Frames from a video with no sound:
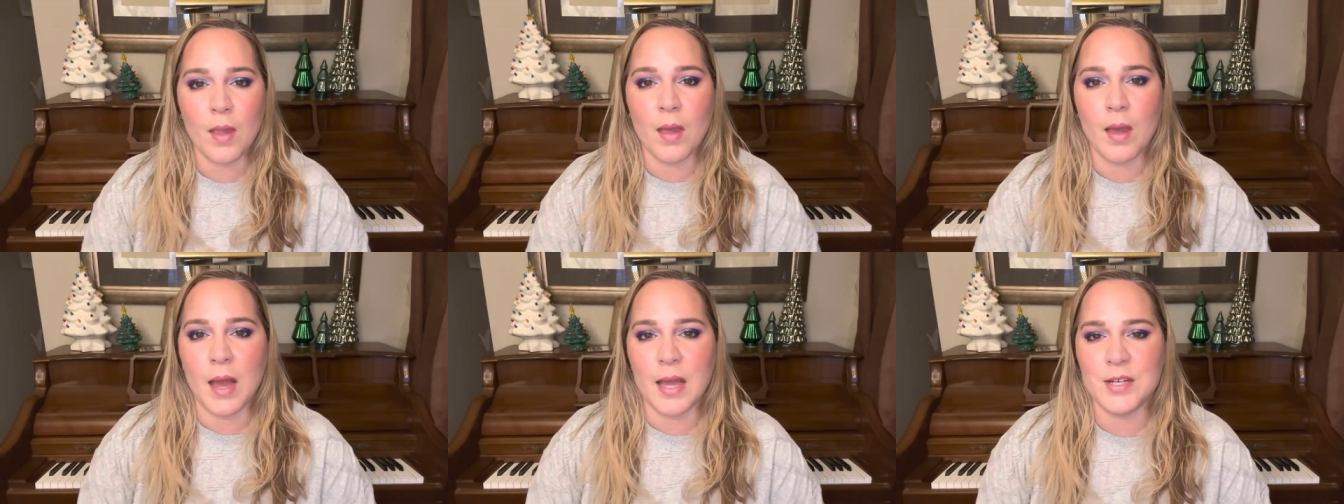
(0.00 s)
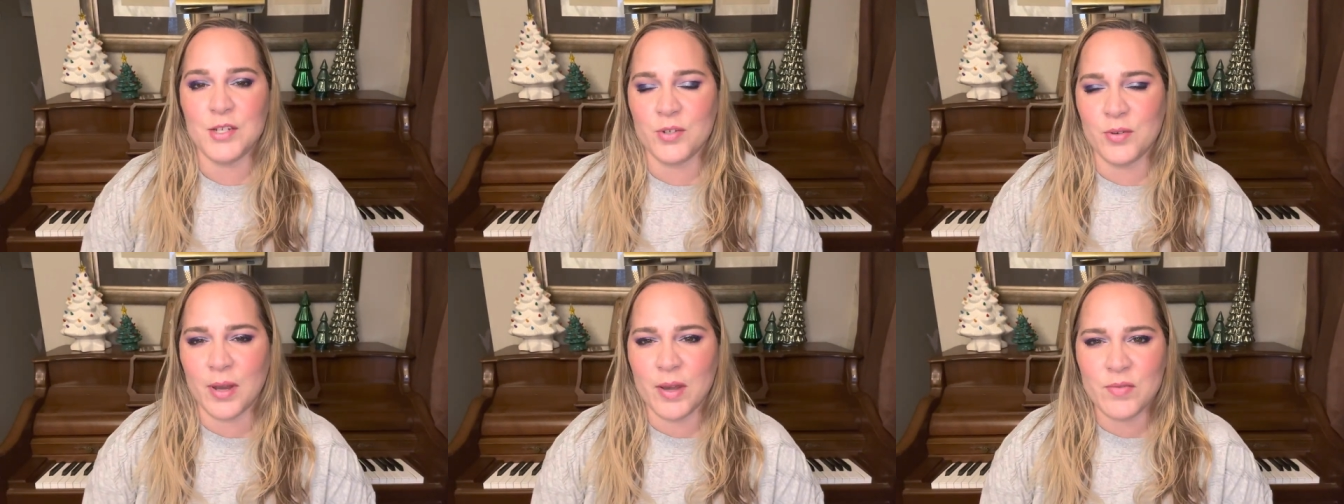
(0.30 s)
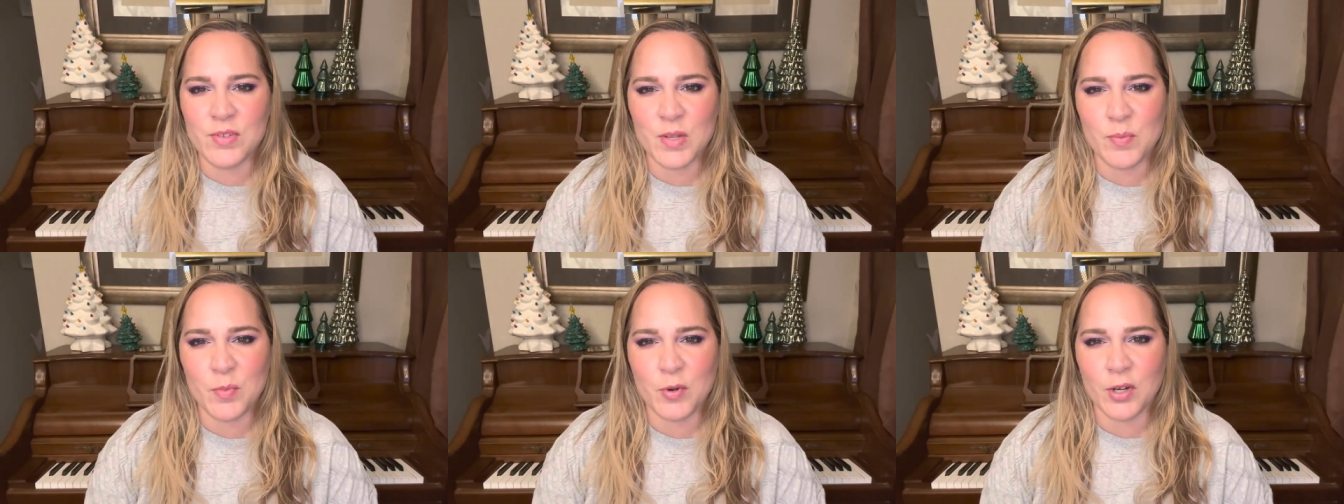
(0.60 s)
I do
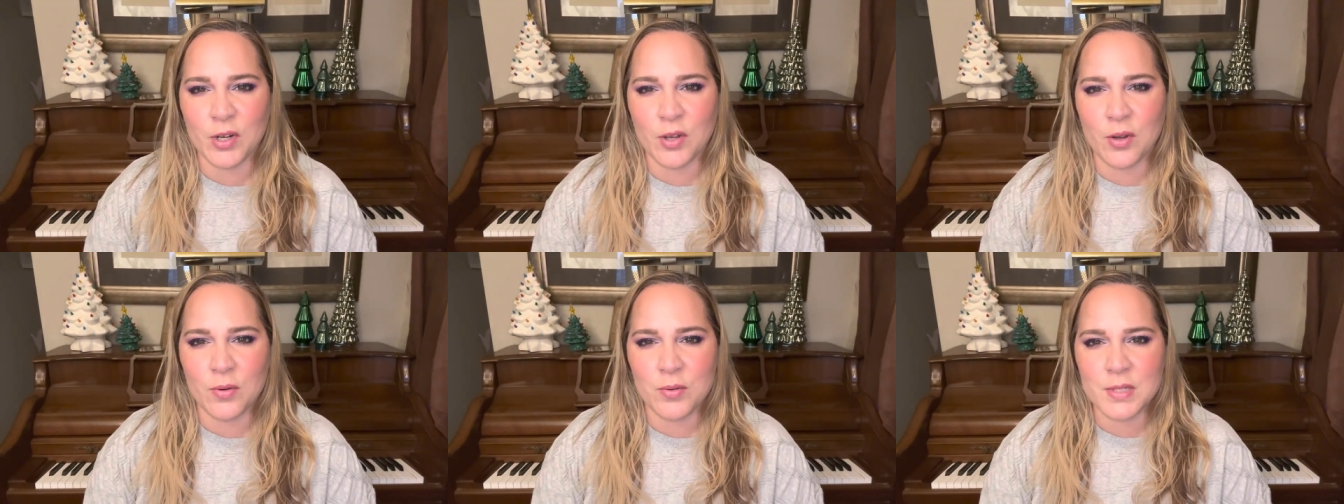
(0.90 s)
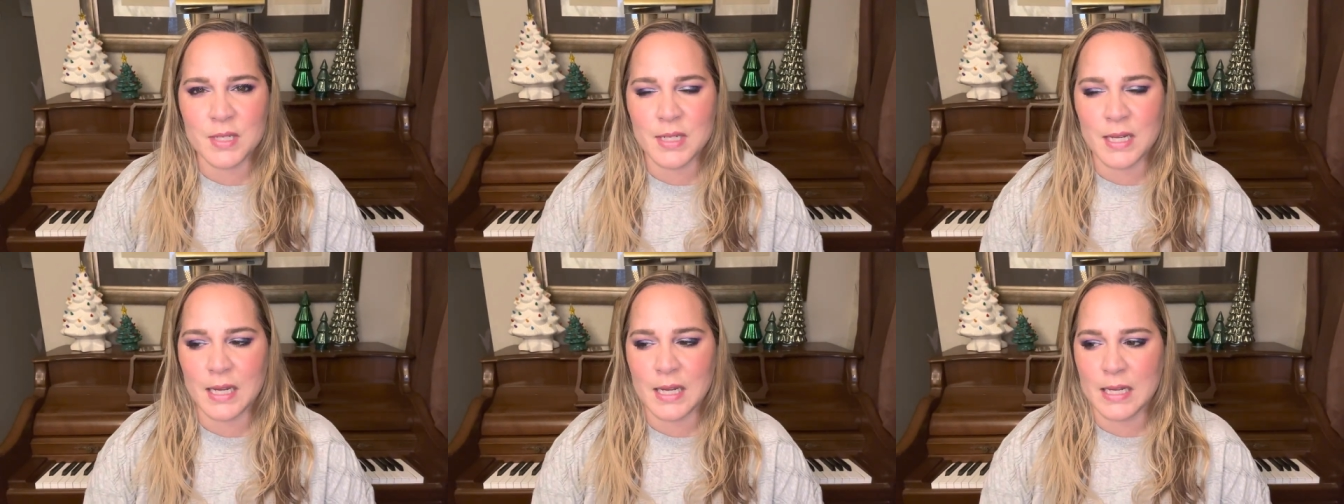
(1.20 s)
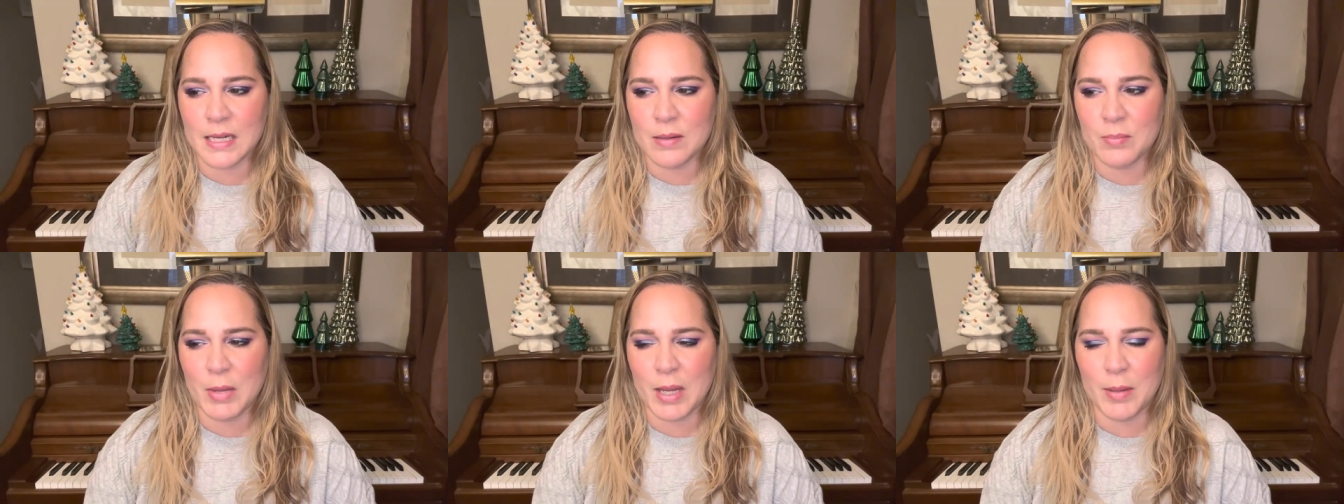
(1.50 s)
have somewhere to go
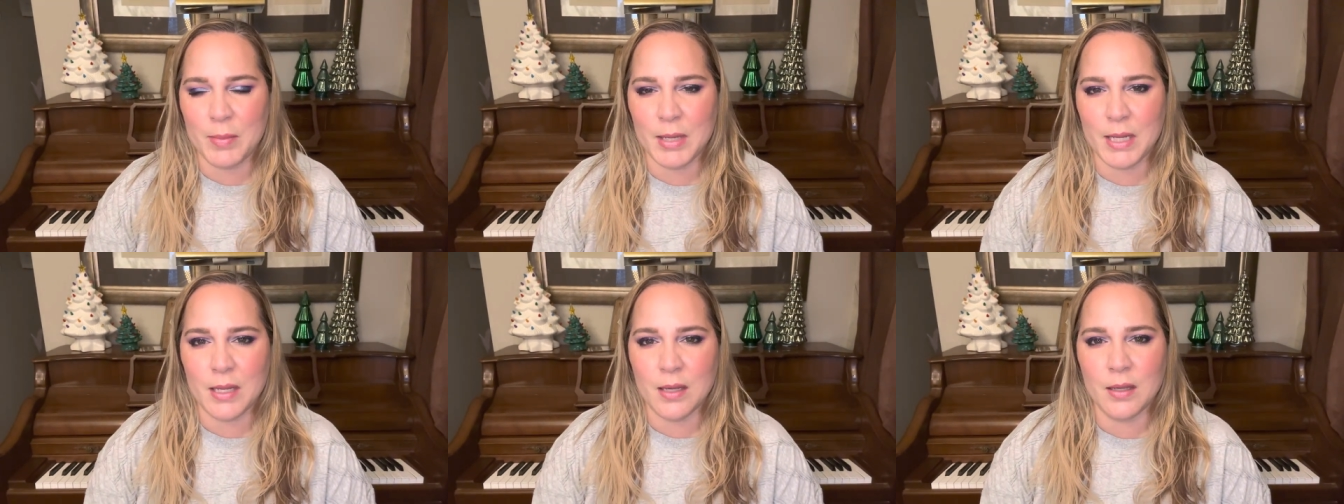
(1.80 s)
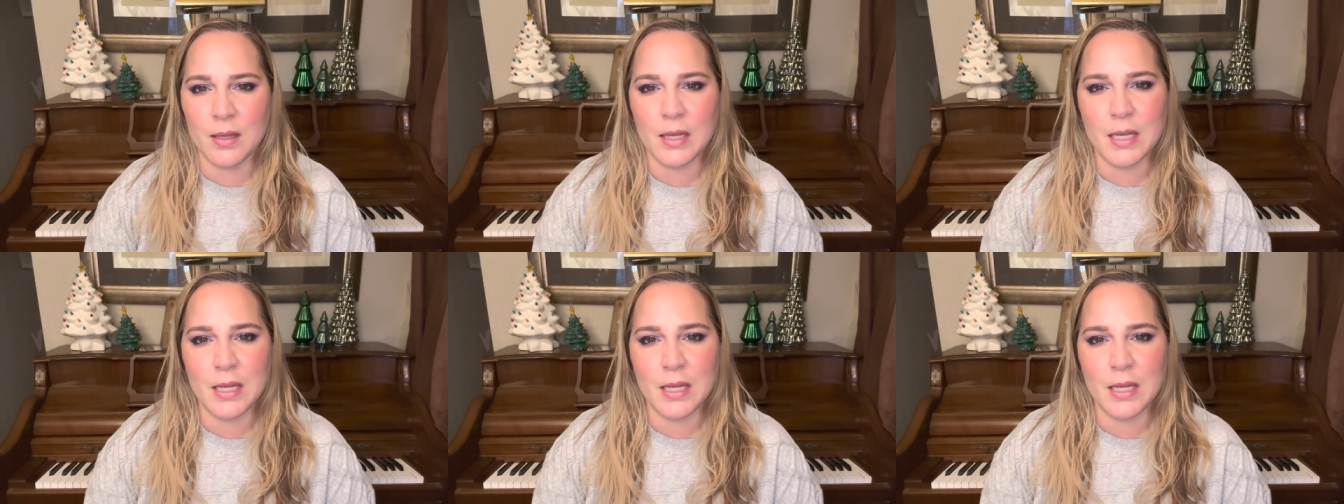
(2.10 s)
tonight, maybe.